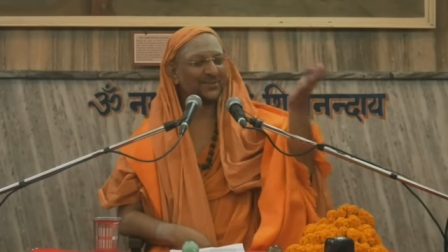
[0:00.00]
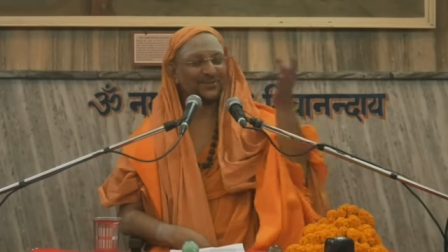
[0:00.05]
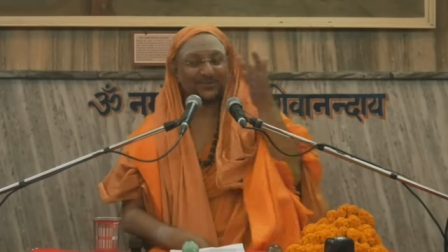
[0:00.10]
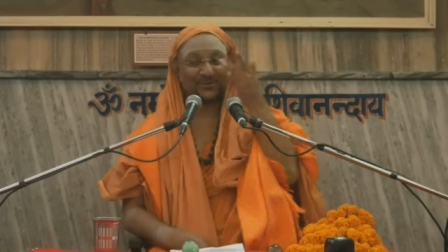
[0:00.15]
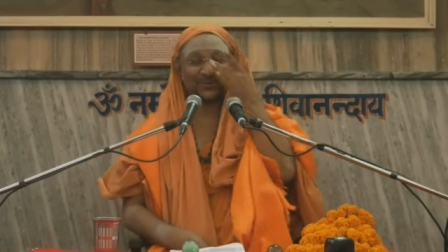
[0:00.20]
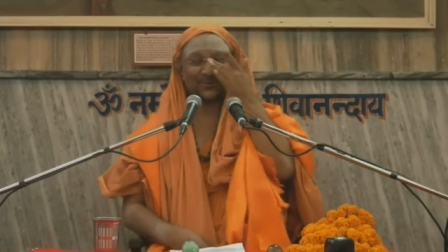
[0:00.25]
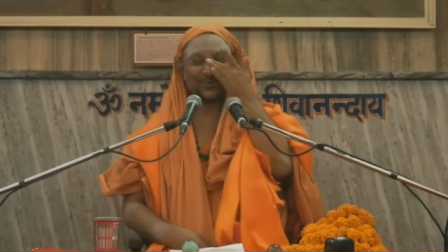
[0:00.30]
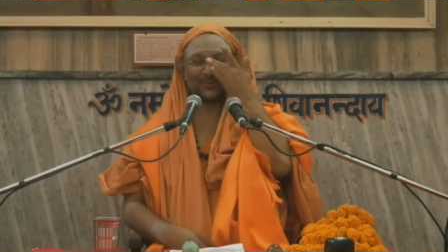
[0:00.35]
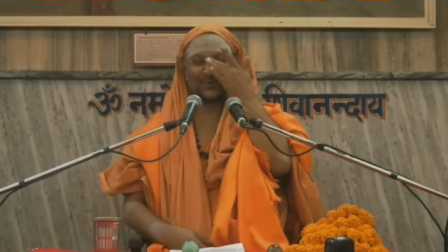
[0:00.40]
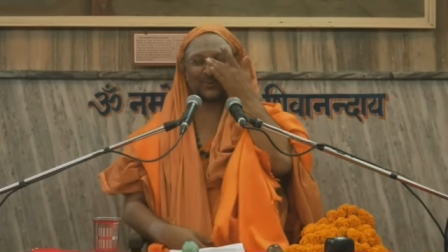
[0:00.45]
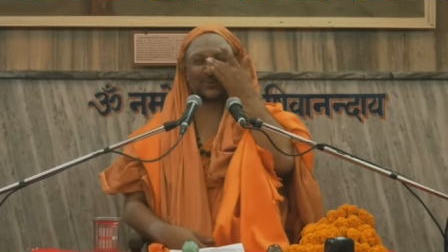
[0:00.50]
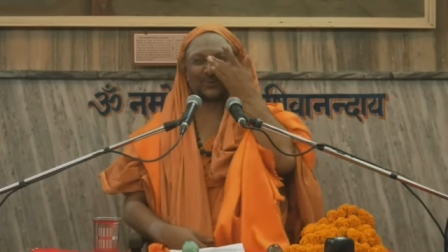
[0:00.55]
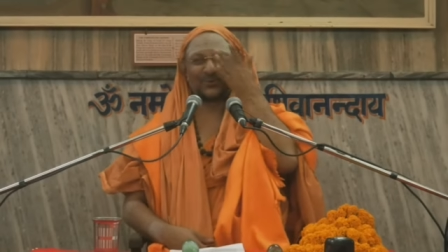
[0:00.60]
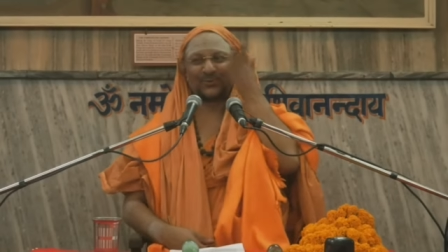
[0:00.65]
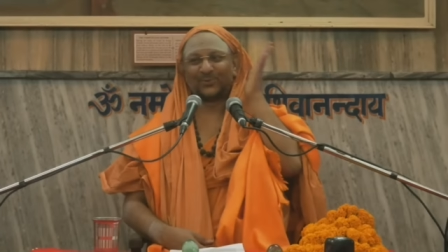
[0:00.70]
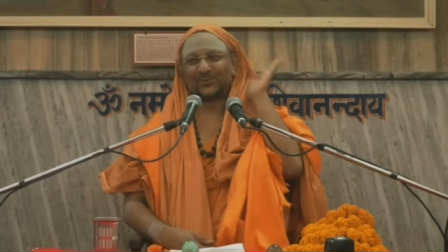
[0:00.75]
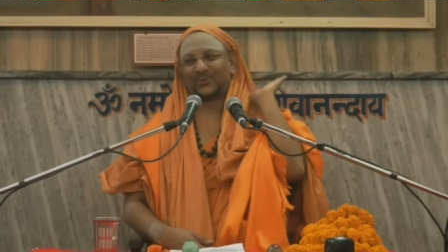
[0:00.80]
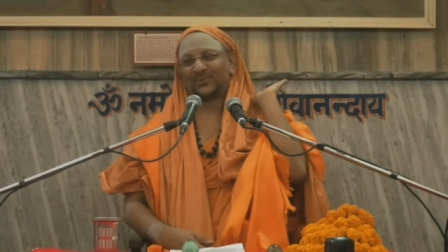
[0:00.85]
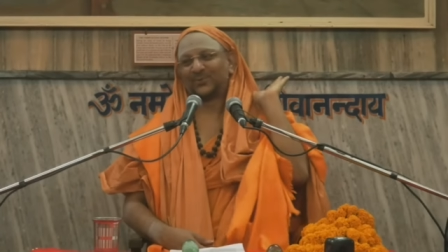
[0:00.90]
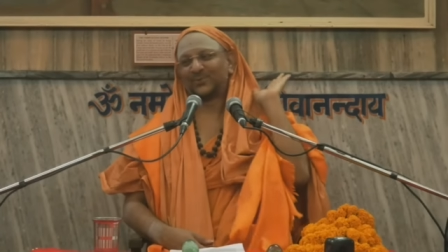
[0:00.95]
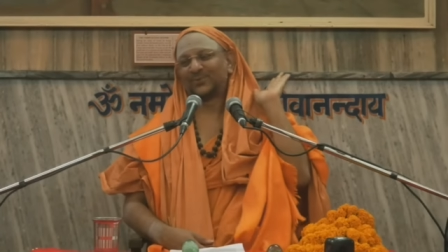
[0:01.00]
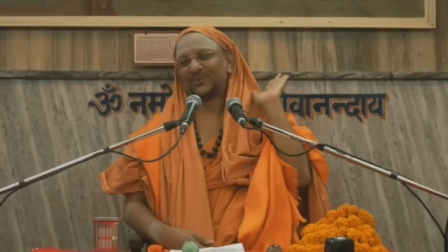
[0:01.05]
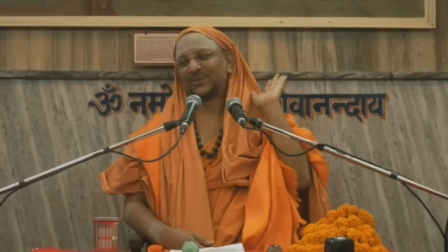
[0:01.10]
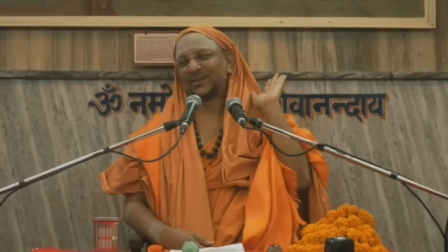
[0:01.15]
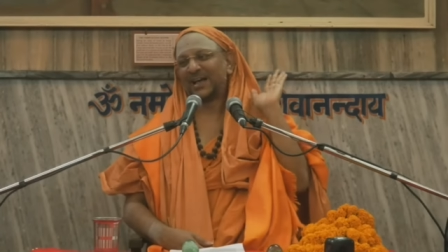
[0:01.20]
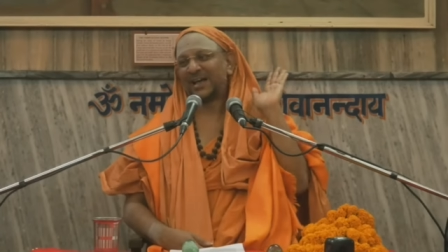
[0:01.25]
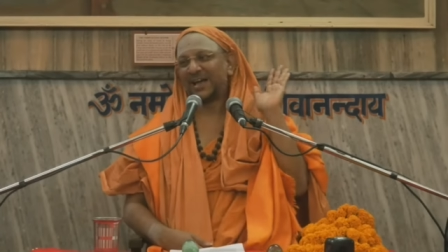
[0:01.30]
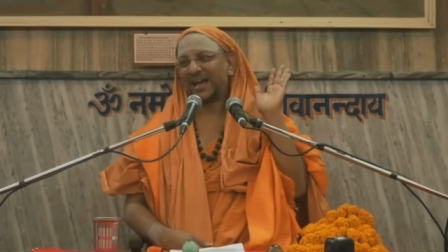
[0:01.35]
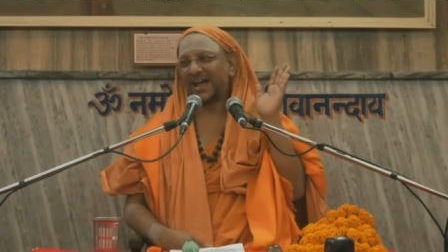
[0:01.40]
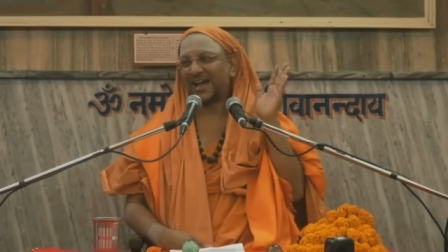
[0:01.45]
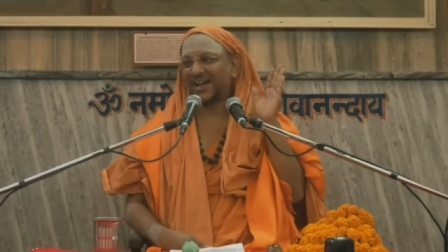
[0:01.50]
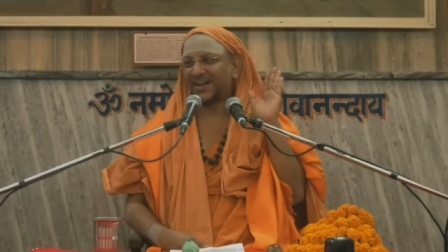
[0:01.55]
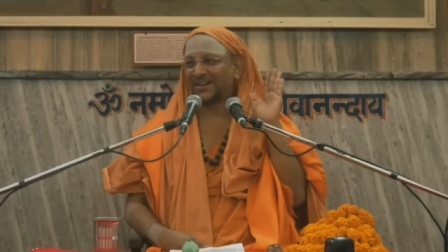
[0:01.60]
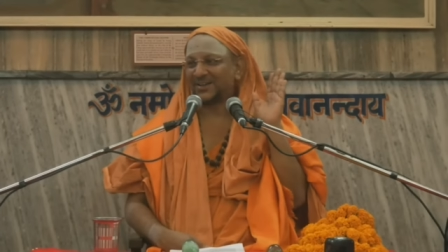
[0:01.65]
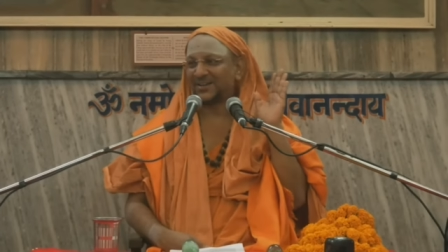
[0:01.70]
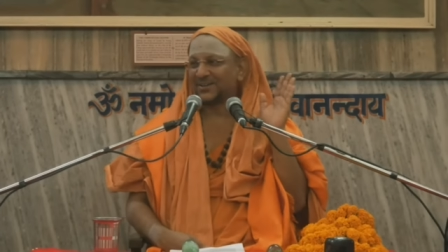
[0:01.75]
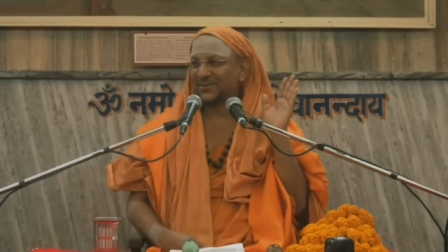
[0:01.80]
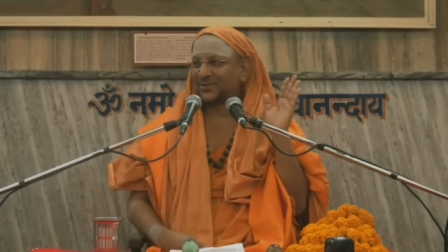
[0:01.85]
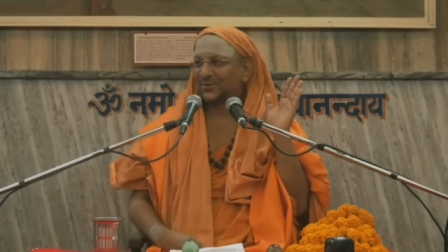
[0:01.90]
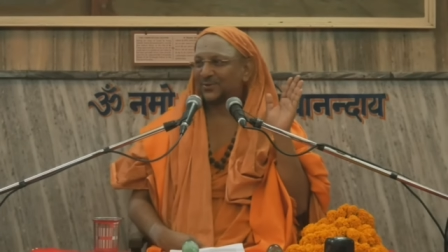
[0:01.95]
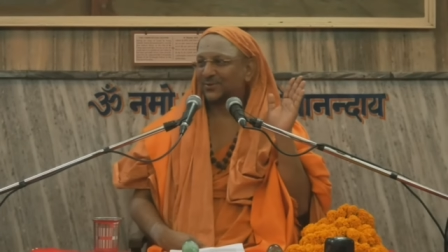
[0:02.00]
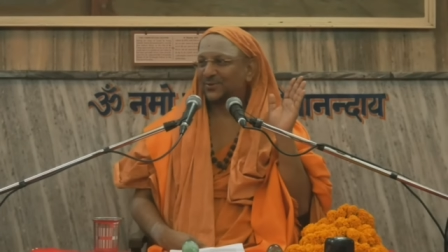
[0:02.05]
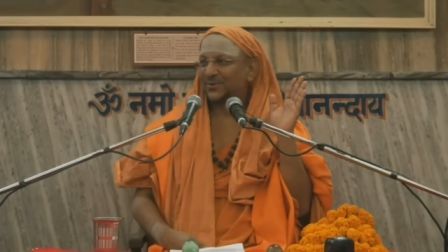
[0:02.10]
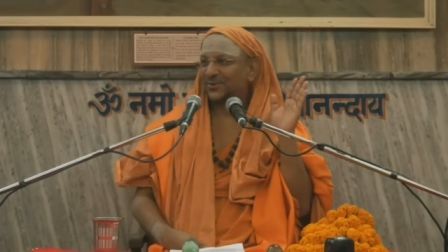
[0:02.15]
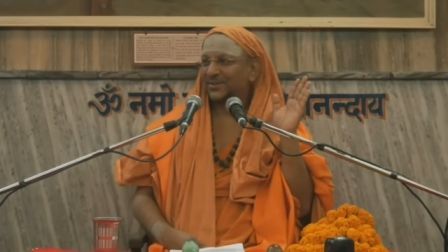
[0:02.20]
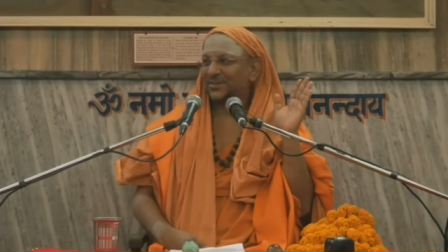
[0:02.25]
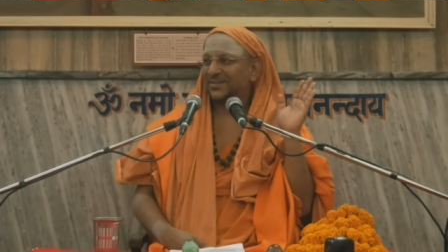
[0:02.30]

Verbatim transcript: So, oh, I, you,